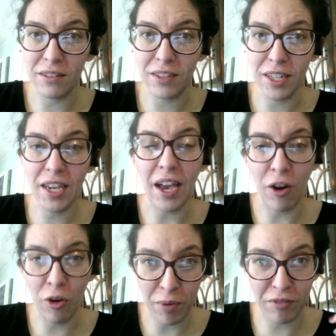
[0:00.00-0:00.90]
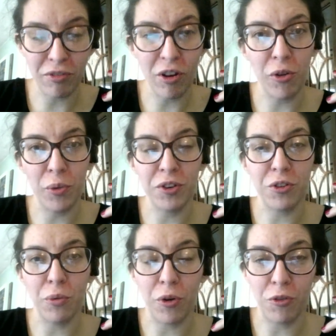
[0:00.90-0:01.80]
digging out my fall and
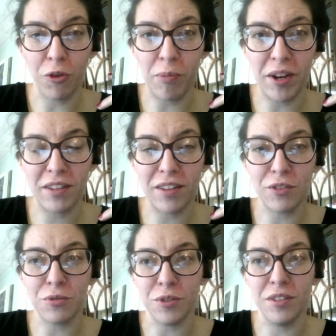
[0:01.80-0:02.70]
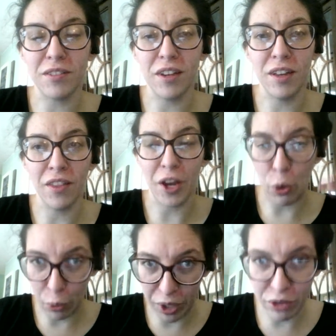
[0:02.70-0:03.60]
winter wardrobe and accessories, and like
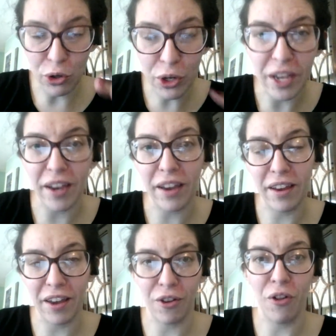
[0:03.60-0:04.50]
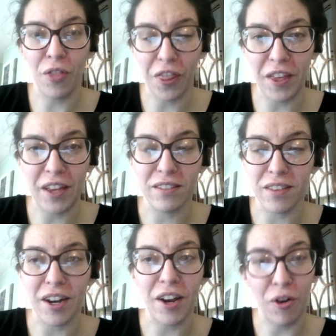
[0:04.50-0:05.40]
re-looking at all the things
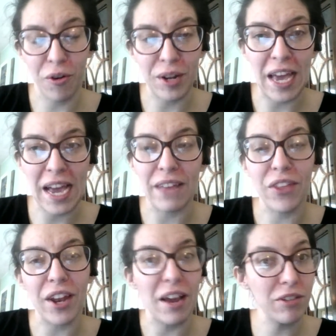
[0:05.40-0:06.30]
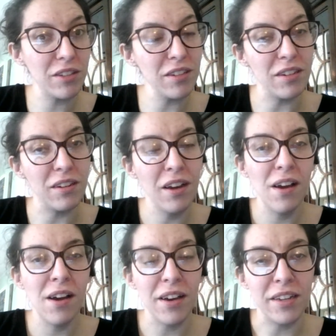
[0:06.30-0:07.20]
that I already had that I haven't seen
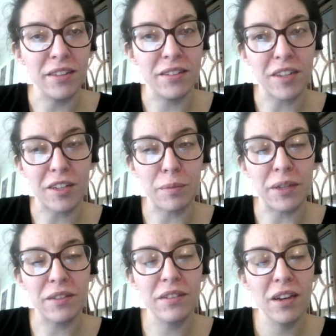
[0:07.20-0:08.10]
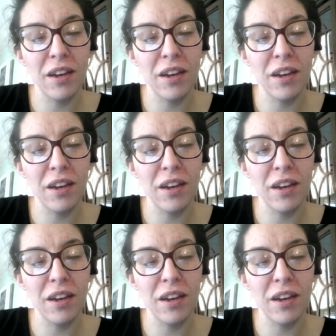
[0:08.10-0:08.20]
in 6 months.